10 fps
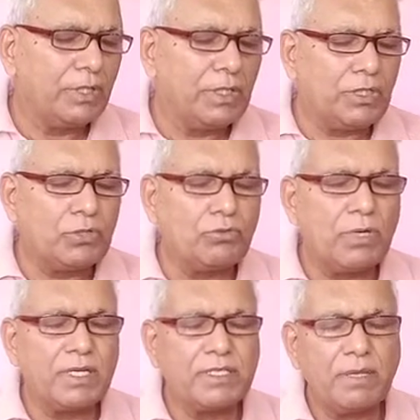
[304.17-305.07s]

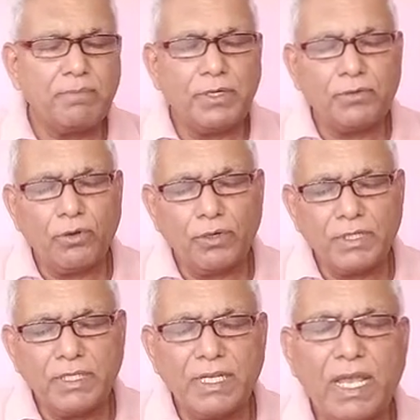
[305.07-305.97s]
students have been taught in
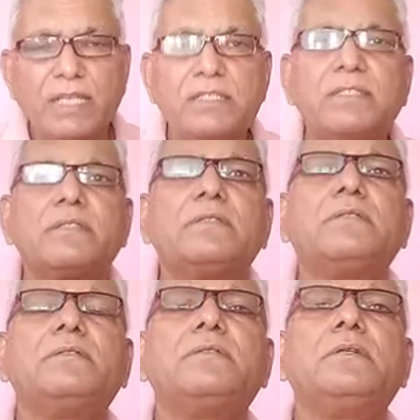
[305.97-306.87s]
the class.
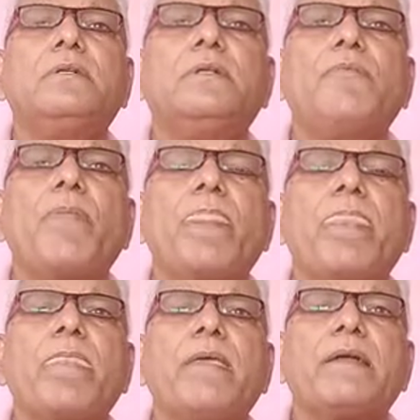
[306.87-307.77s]

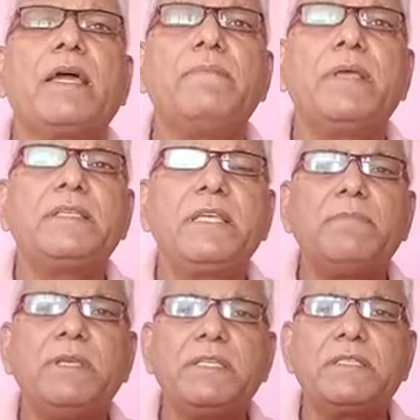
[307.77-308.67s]
Conveyancing
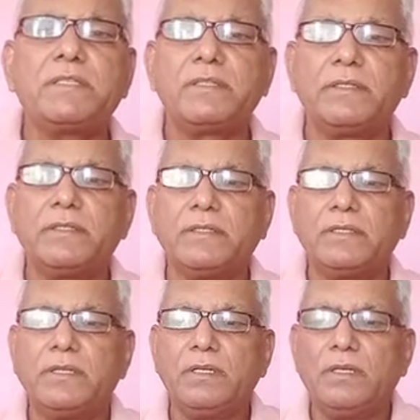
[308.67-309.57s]
means
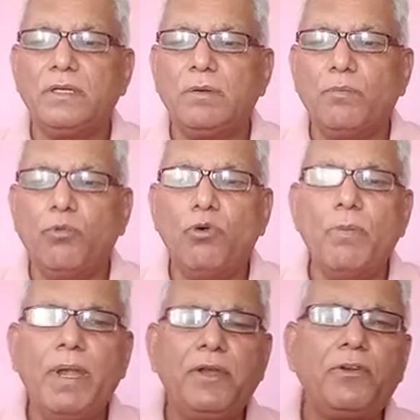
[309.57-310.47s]

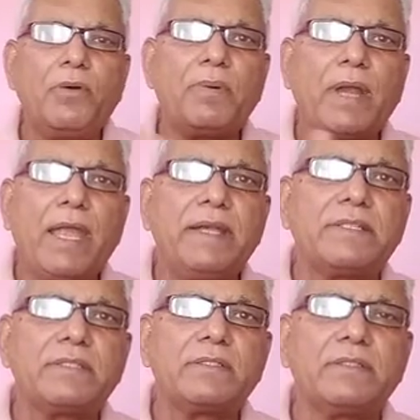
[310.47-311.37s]
movement of
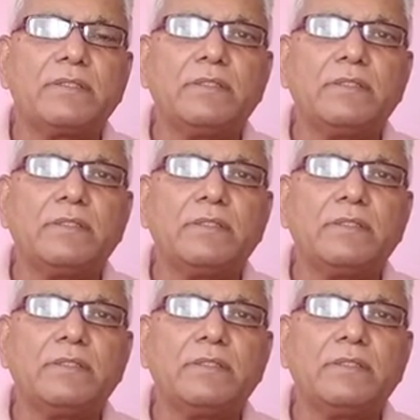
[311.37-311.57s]
rights